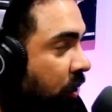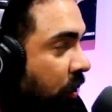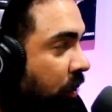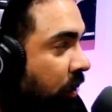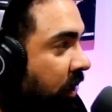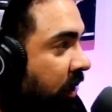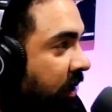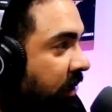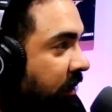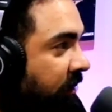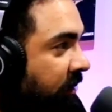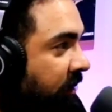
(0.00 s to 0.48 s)

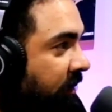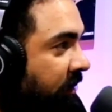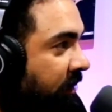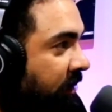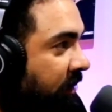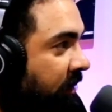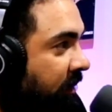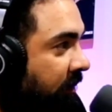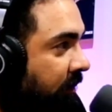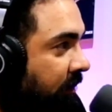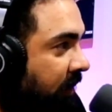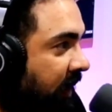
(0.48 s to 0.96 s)

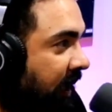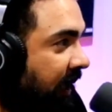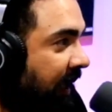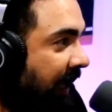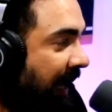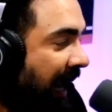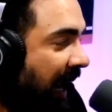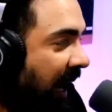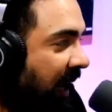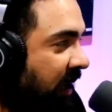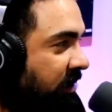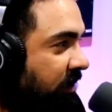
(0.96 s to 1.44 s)

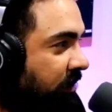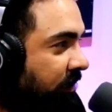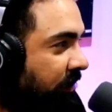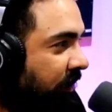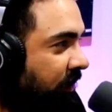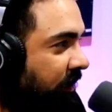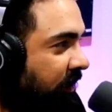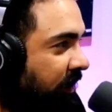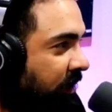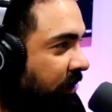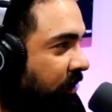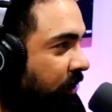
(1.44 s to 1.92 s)
being
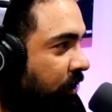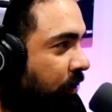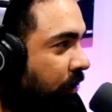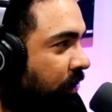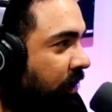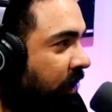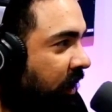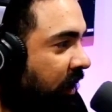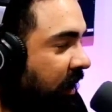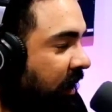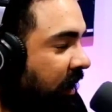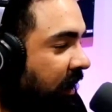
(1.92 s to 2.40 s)
canceled,
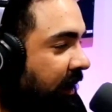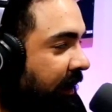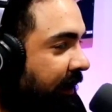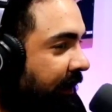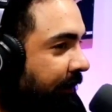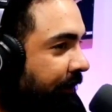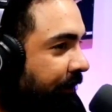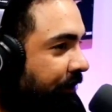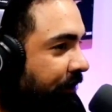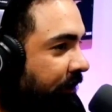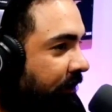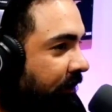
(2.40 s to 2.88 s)
doing
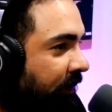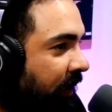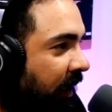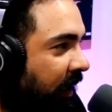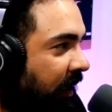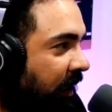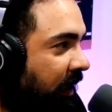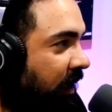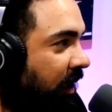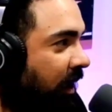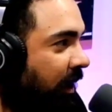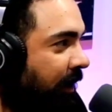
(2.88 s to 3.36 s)

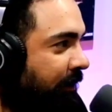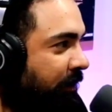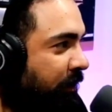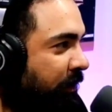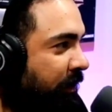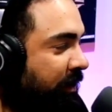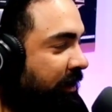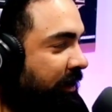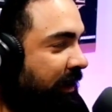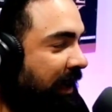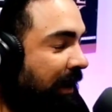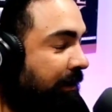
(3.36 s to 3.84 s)

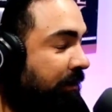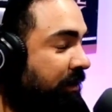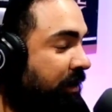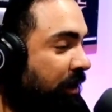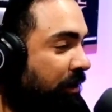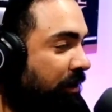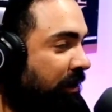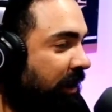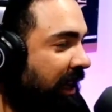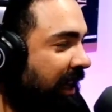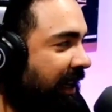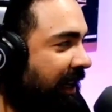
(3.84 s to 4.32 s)
clubs, which I'm
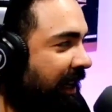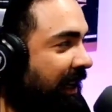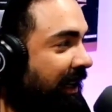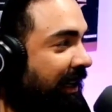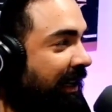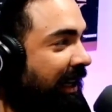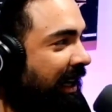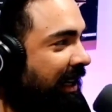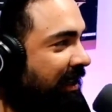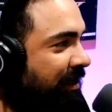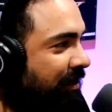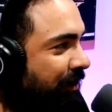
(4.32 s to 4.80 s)
so glad he
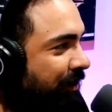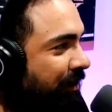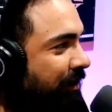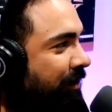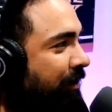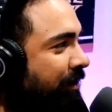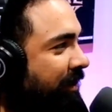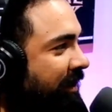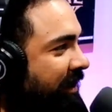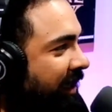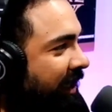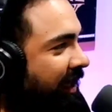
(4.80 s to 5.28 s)
got
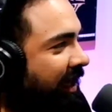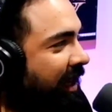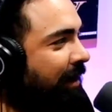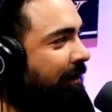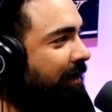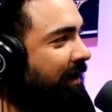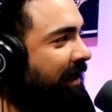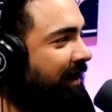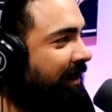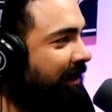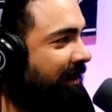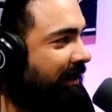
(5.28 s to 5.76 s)
canceled, Louis
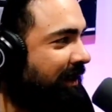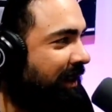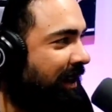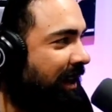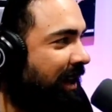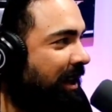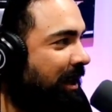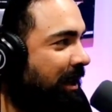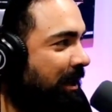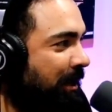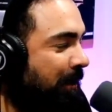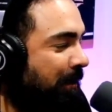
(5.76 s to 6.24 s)
C.K. because
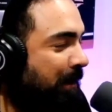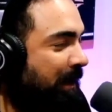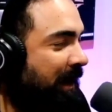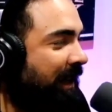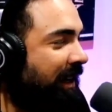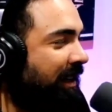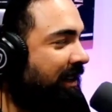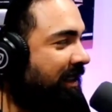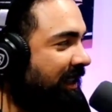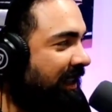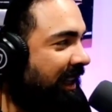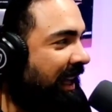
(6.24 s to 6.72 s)

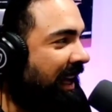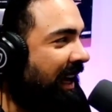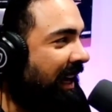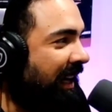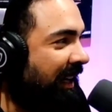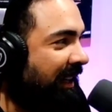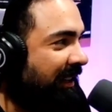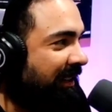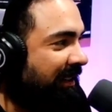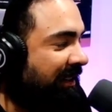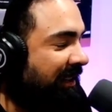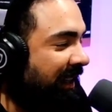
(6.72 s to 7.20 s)
of
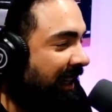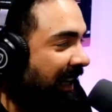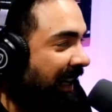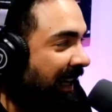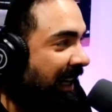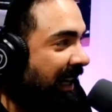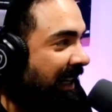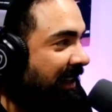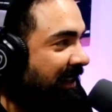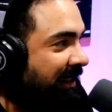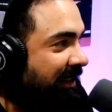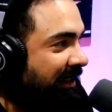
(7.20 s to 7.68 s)
that,
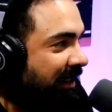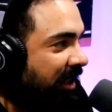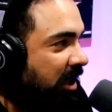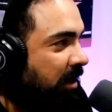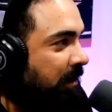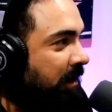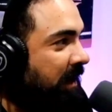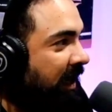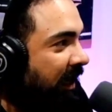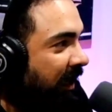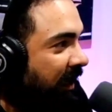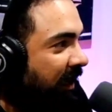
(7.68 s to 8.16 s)
I got to
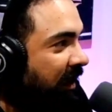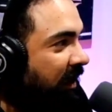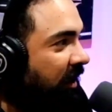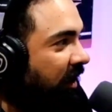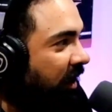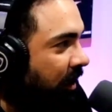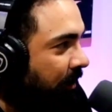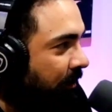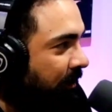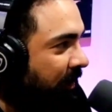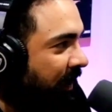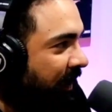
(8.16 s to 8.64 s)
see him at a
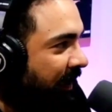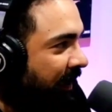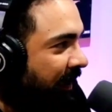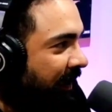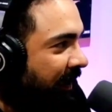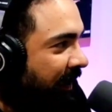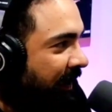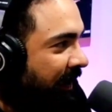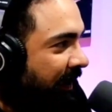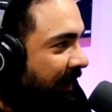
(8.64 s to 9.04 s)
club.